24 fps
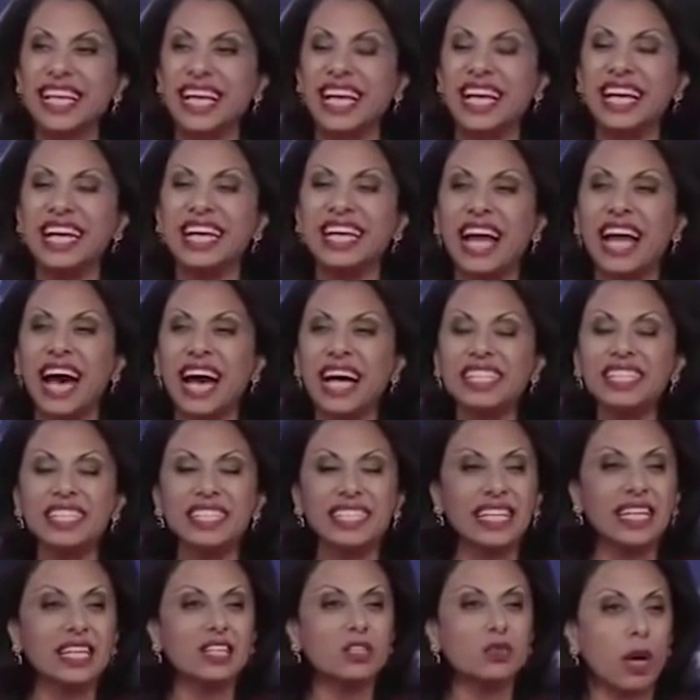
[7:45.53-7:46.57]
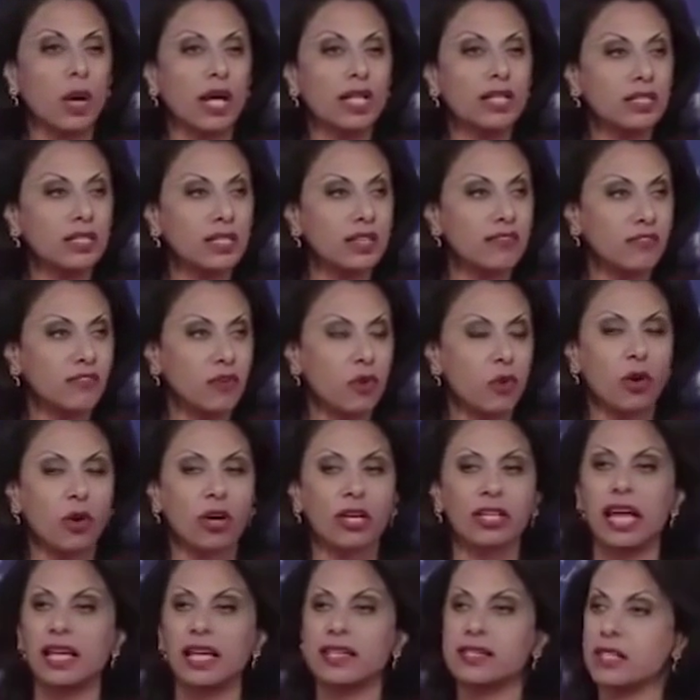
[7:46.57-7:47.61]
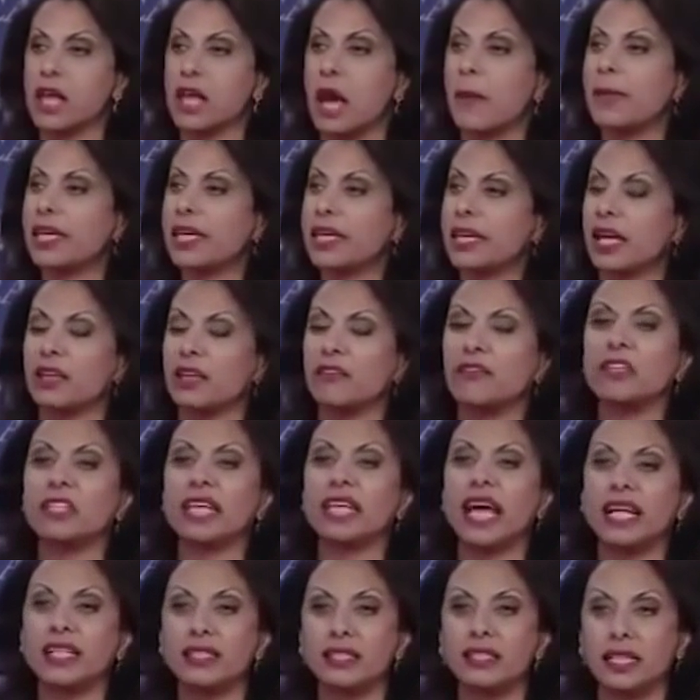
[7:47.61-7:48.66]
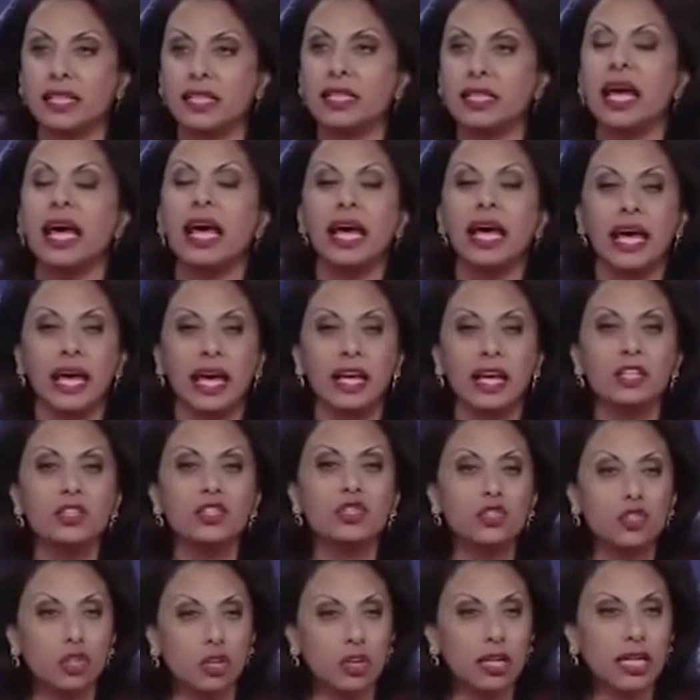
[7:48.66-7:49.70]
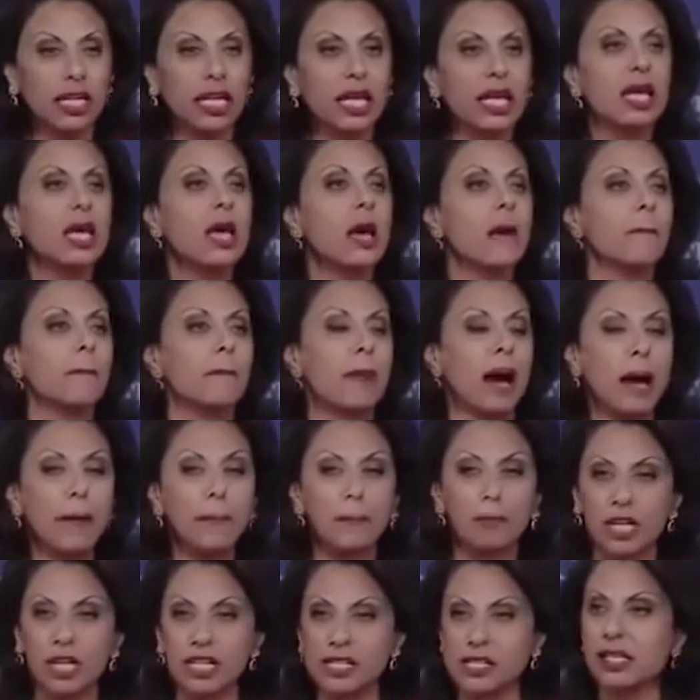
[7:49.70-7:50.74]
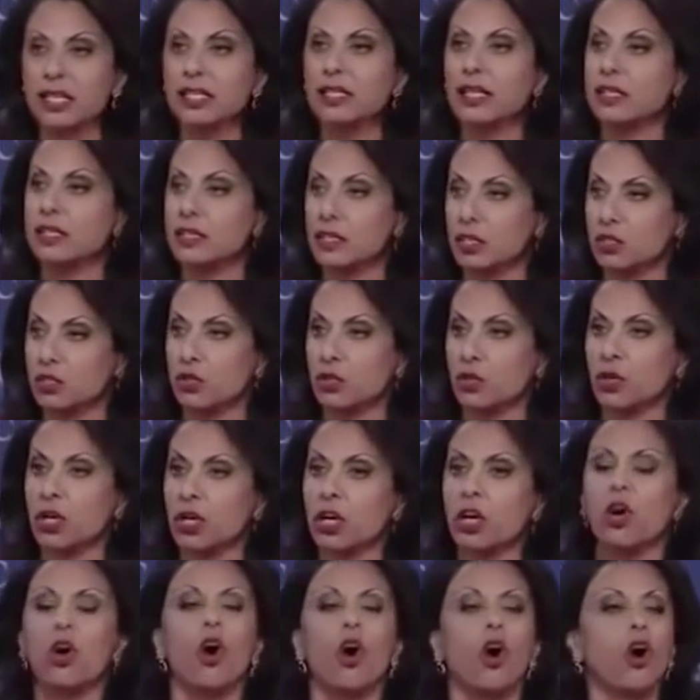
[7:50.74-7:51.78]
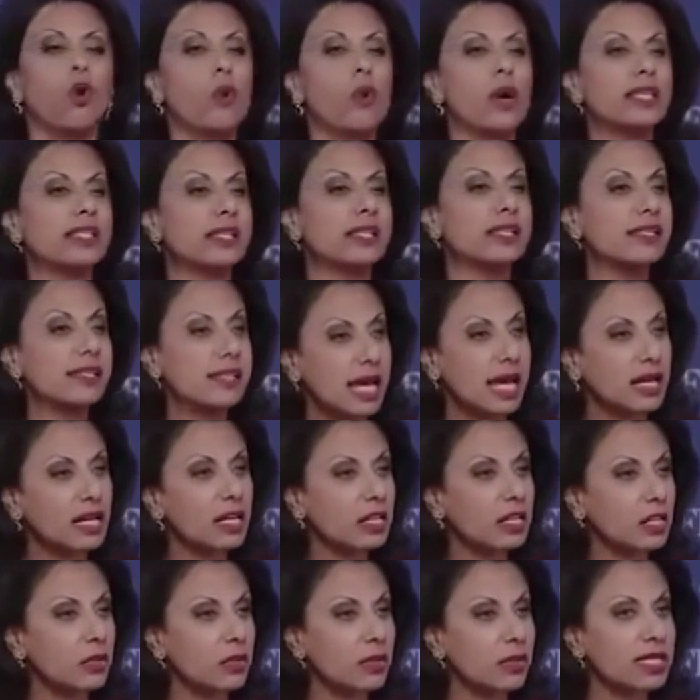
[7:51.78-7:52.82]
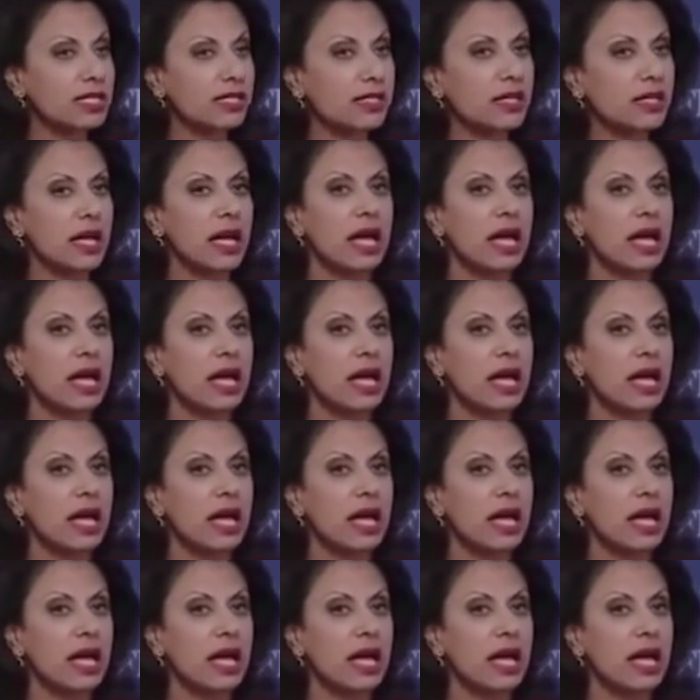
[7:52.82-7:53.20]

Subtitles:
In 1924, the Islamic Caliphate ended in Turkey by President Ataturk, who was a secularist.